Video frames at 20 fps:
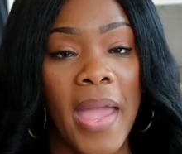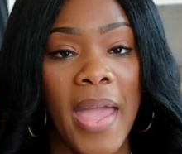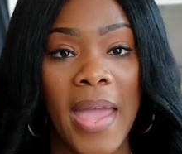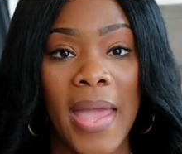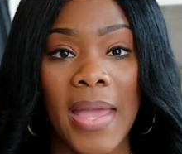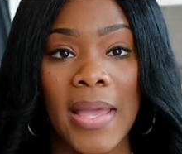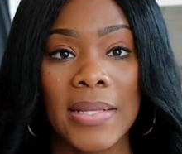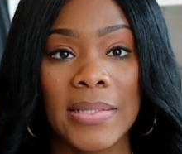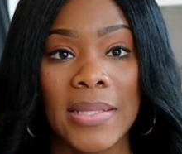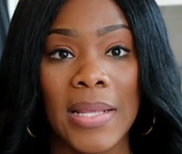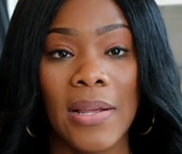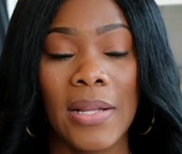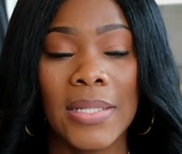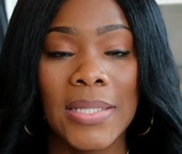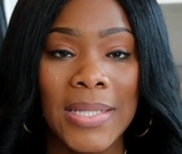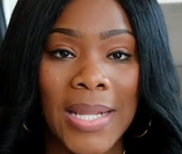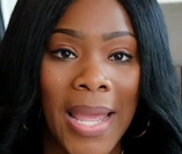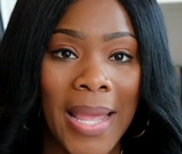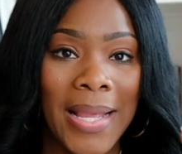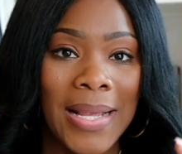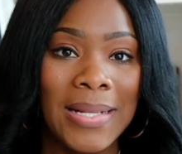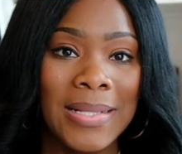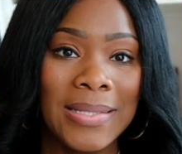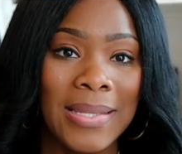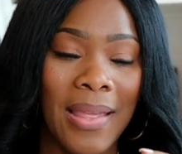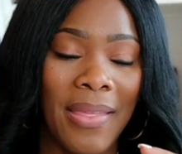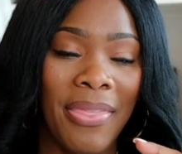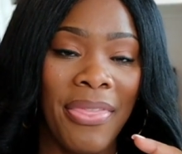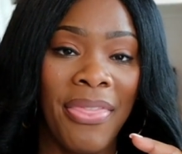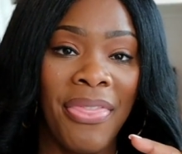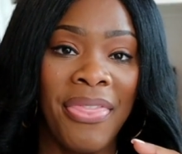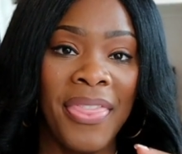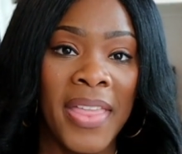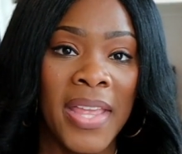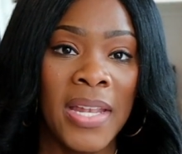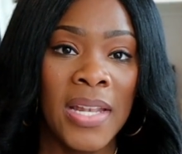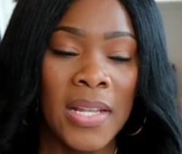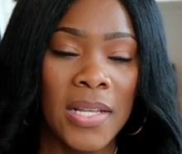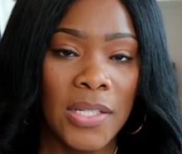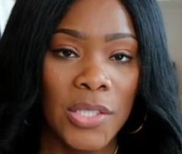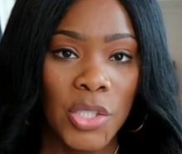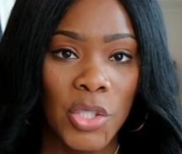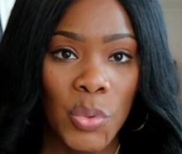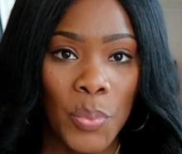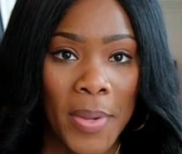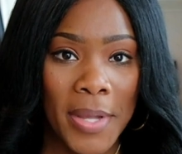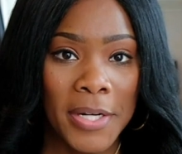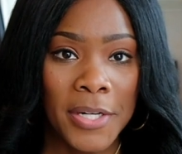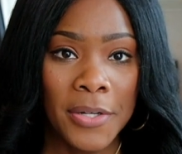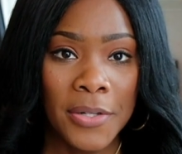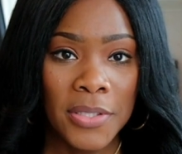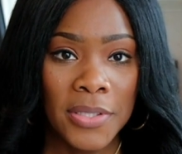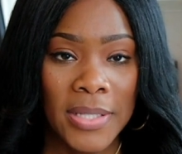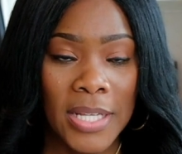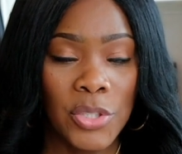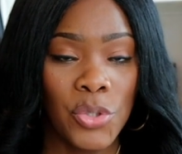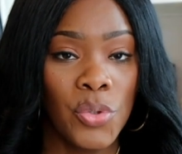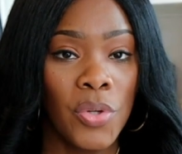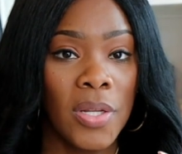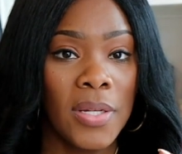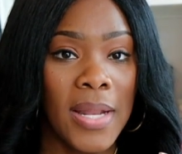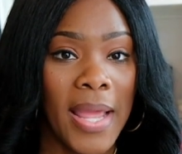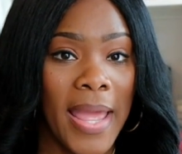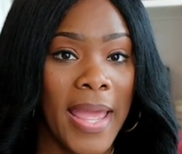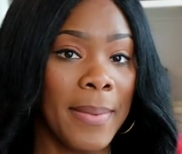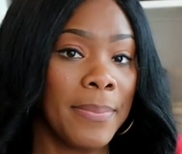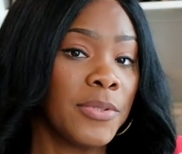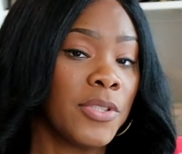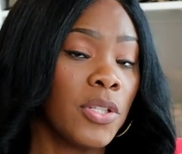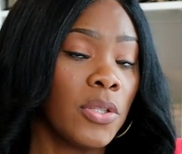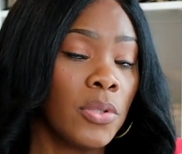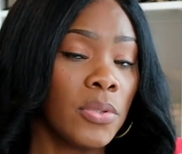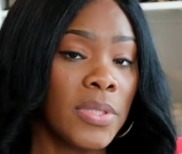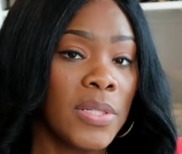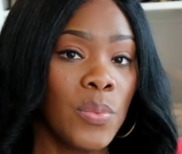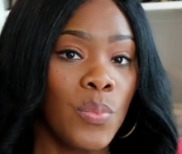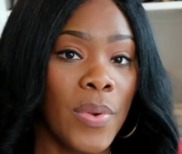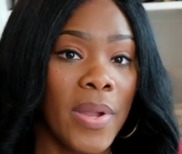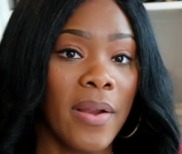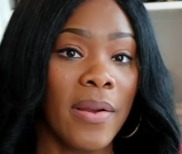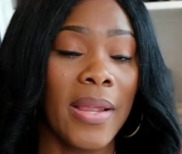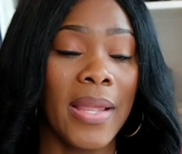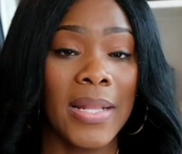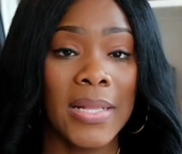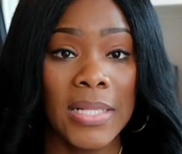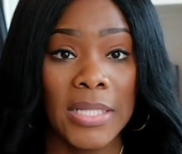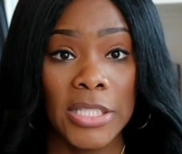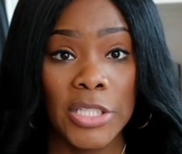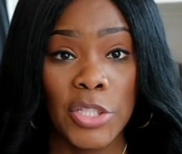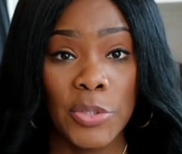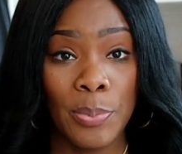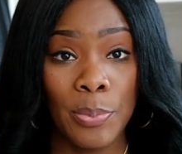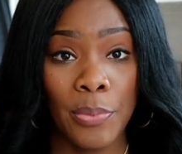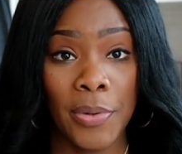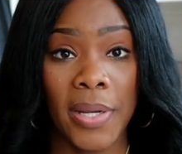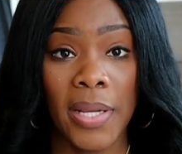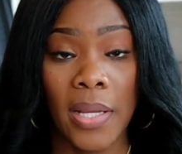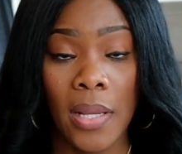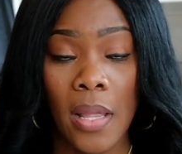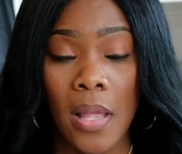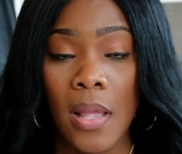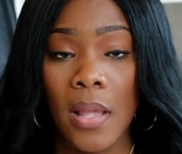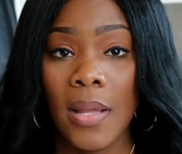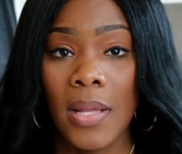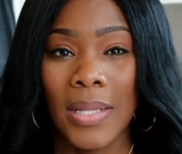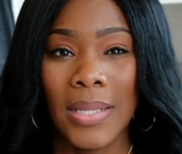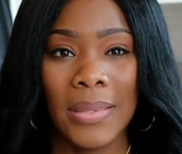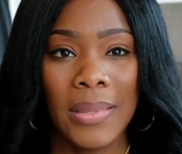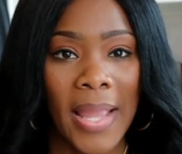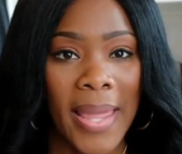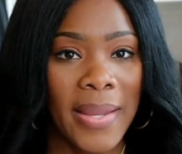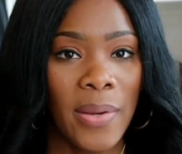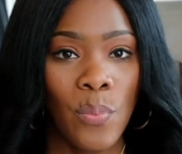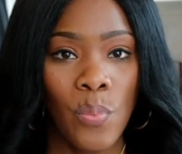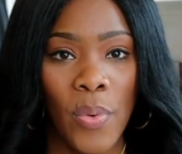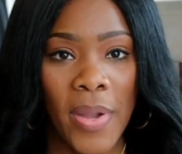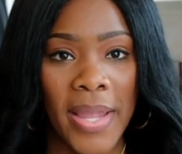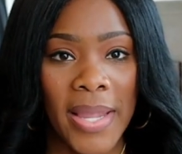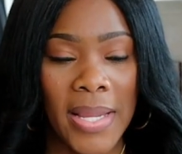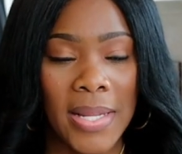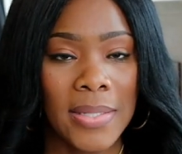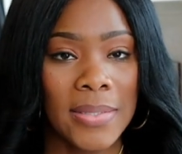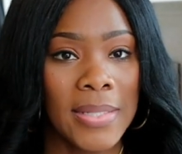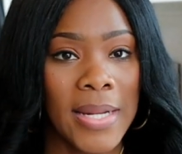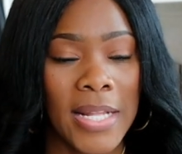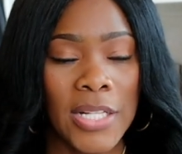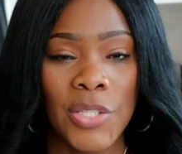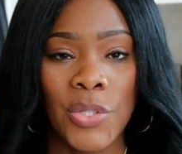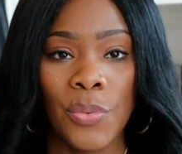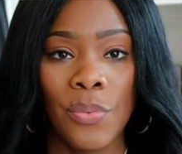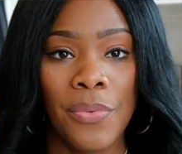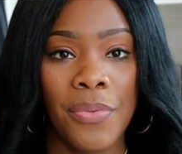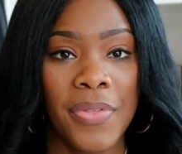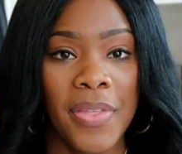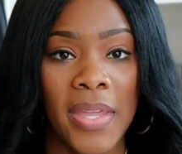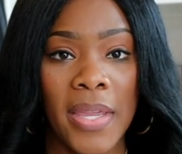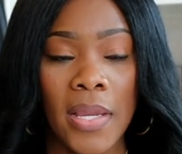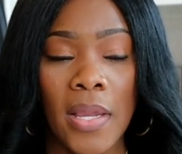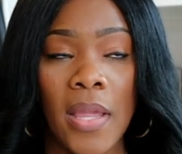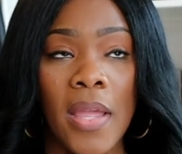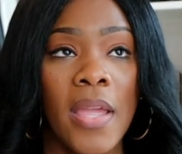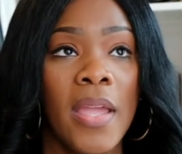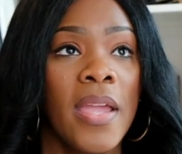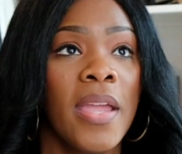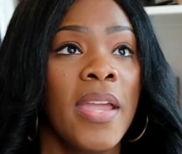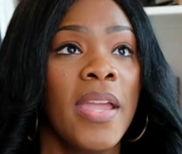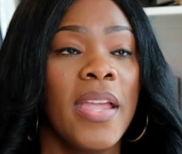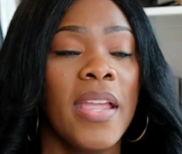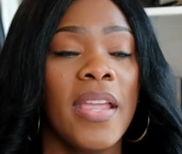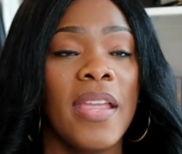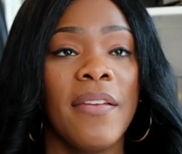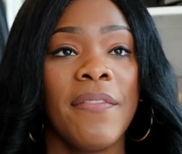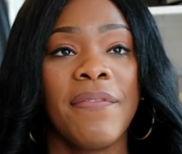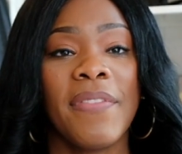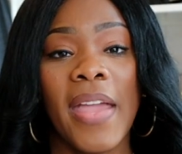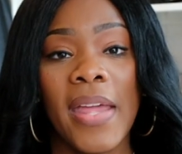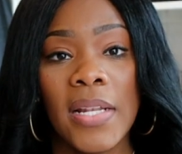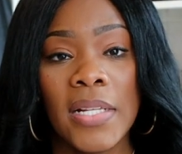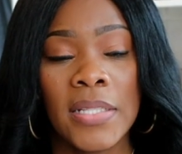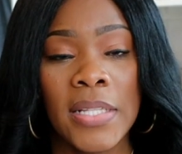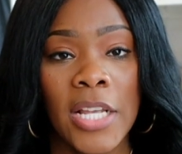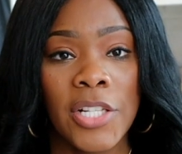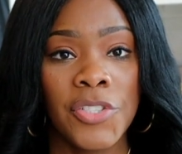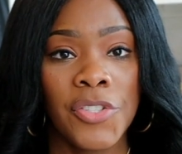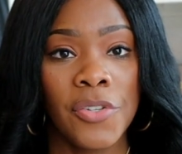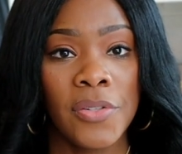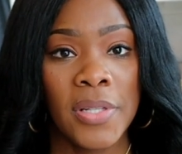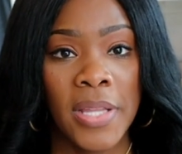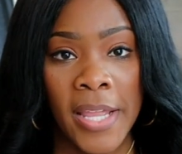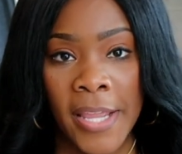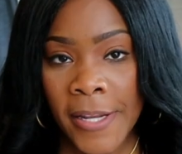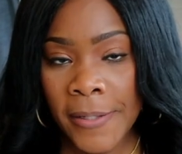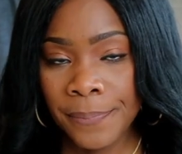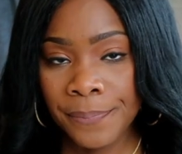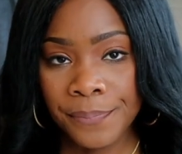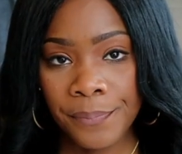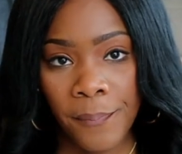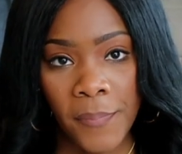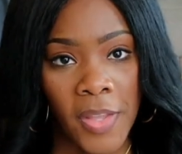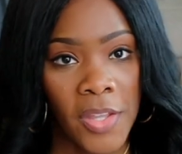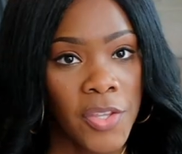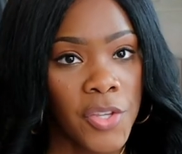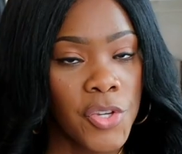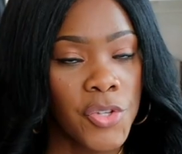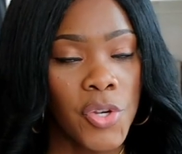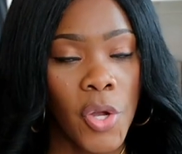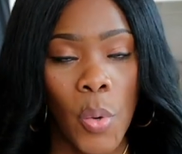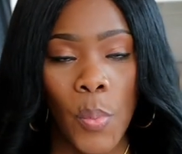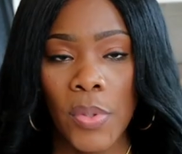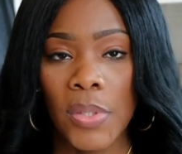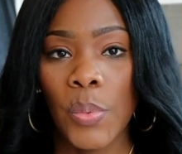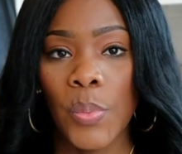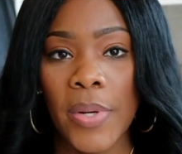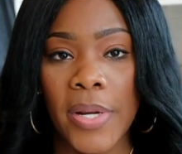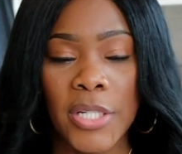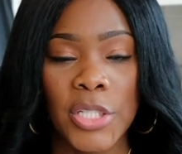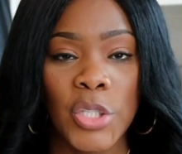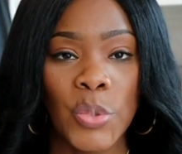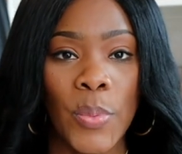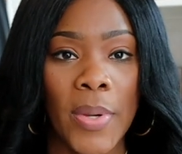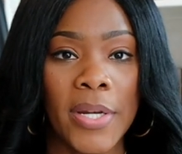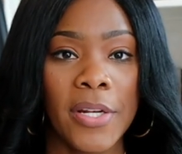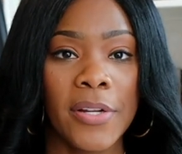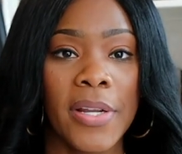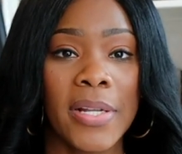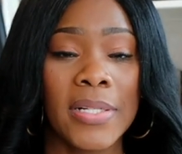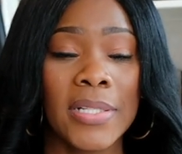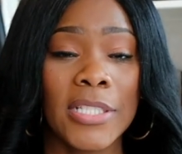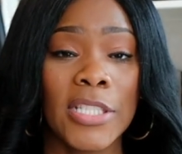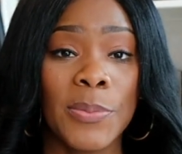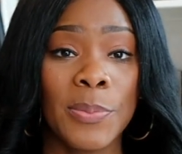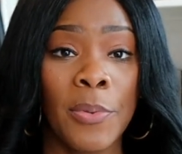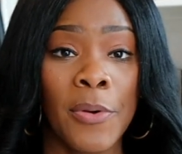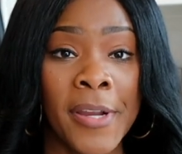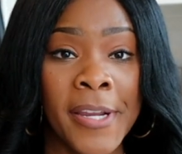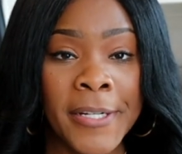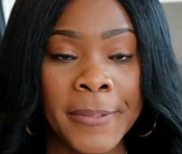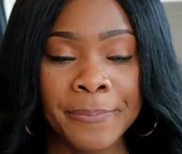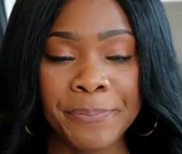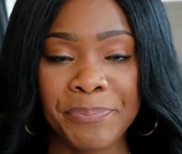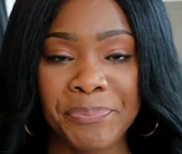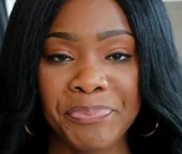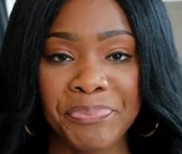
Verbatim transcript: has nice thin sweaters that you can absolutely wear in the spring. Lightweight, not too thick. If that is not your thing, you don't want to wear a sweater in the spring,